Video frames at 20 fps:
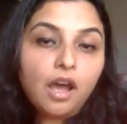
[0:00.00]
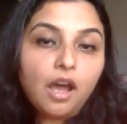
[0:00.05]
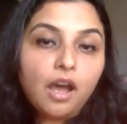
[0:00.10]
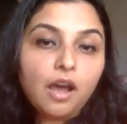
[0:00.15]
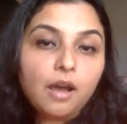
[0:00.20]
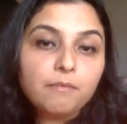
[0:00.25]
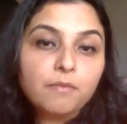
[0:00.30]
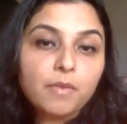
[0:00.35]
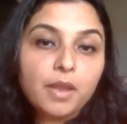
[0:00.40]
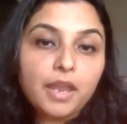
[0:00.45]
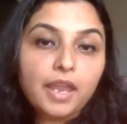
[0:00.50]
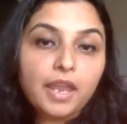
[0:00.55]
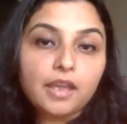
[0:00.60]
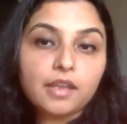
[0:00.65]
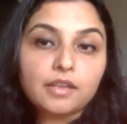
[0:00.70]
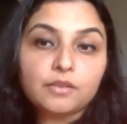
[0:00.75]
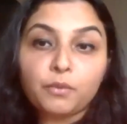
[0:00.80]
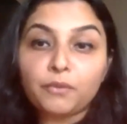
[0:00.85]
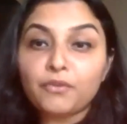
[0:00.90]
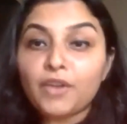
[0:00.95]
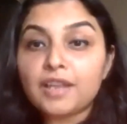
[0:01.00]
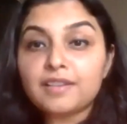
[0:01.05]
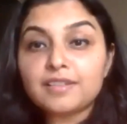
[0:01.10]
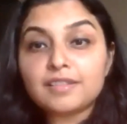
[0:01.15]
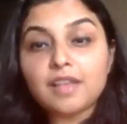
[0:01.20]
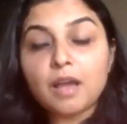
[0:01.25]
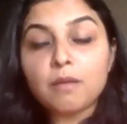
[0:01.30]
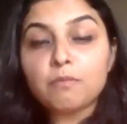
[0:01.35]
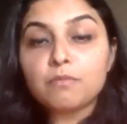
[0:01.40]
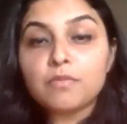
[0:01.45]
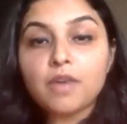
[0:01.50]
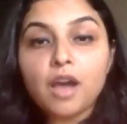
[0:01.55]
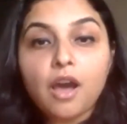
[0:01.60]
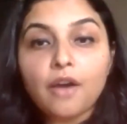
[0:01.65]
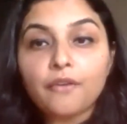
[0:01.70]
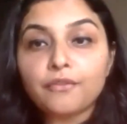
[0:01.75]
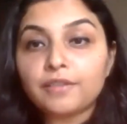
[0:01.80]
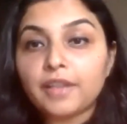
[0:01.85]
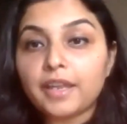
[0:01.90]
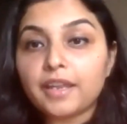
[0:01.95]
and we've got some
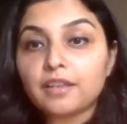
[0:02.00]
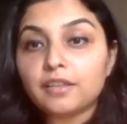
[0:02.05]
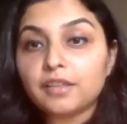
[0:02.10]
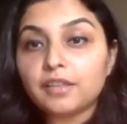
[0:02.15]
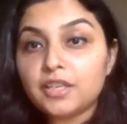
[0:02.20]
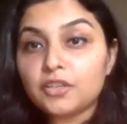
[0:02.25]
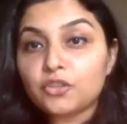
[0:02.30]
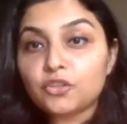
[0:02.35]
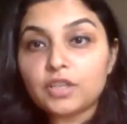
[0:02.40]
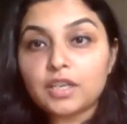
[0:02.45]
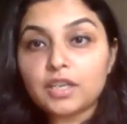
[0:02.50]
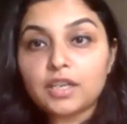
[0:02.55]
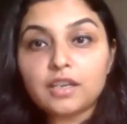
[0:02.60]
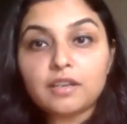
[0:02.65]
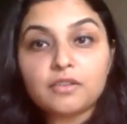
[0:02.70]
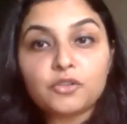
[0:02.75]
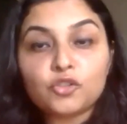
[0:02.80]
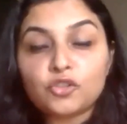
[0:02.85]
of like Alicia.